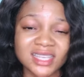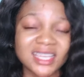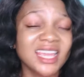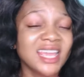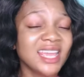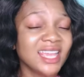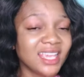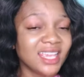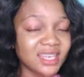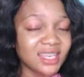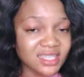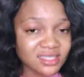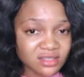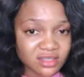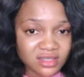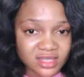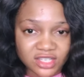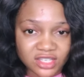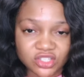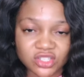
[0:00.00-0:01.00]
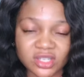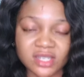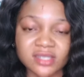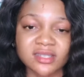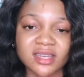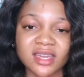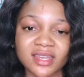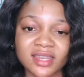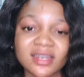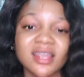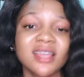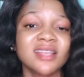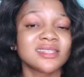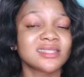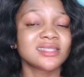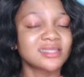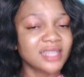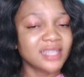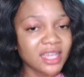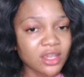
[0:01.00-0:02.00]
it is a danger sign.
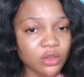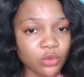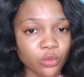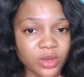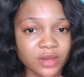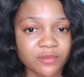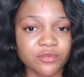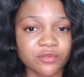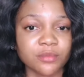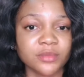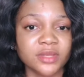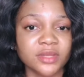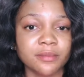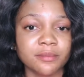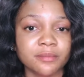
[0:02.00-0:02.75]
Stay away from them.